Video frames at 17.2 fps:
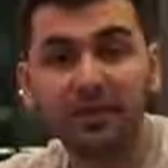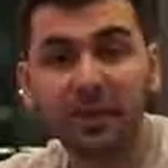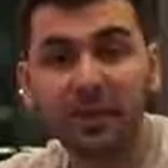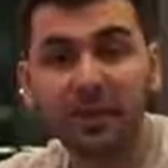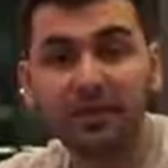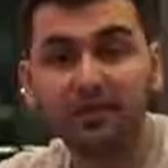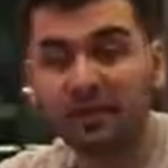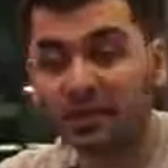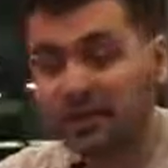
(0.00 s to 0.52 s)

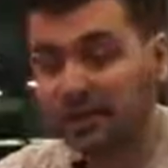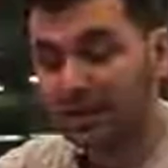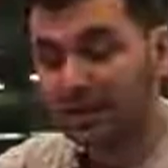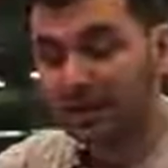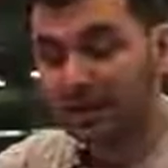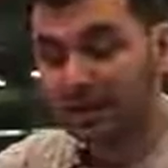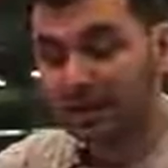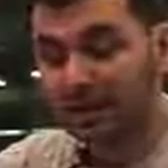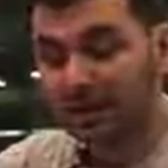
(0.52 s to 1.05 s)
app.
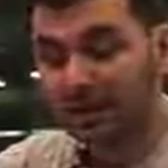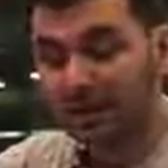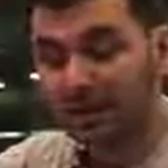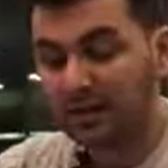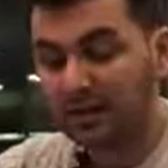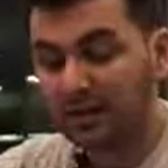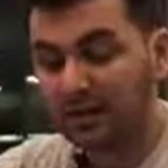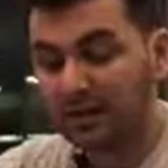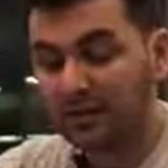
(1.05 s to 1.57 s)

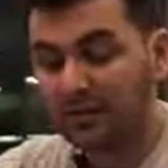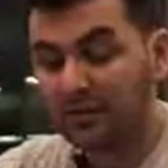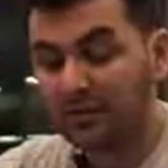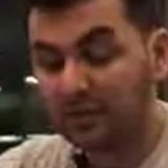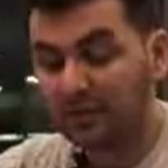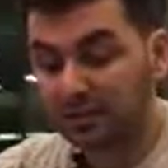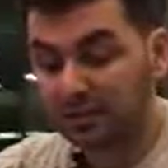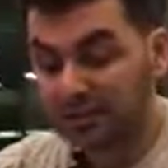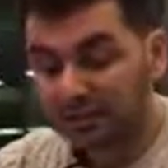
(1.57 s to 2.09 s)
I'd
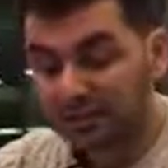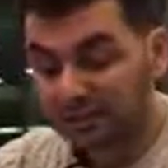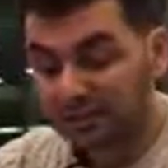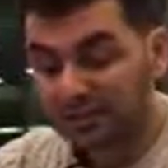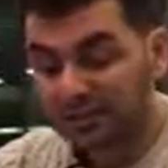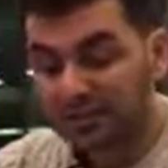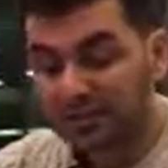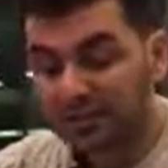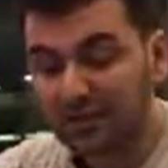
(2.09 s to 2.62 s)
like to
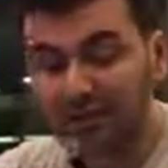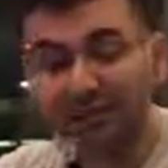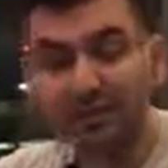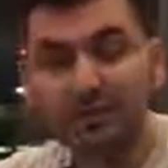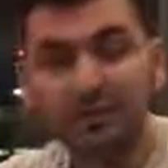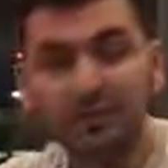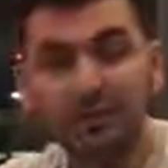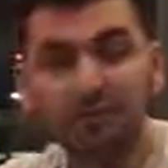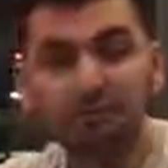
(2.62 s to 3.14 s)
see
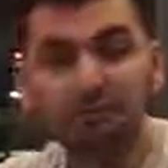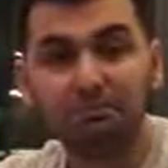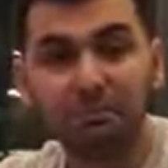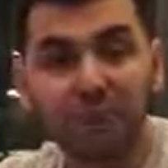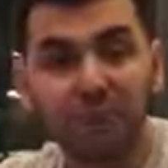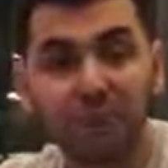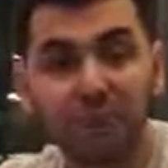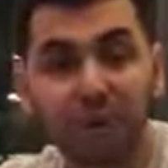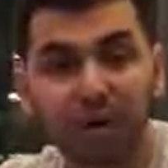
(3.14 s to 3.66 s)

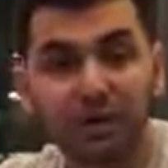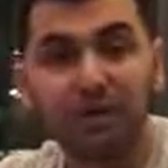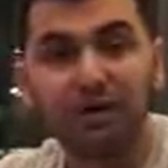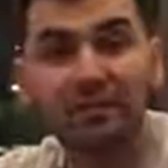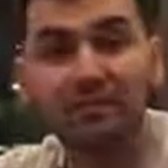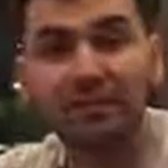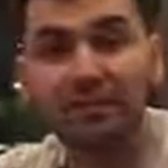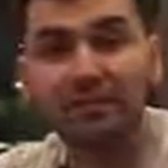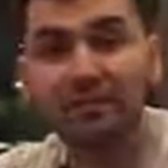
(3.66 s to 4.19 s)
the market
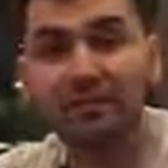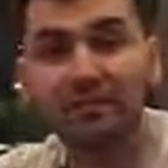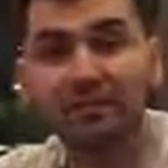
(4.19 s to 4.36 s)
for this.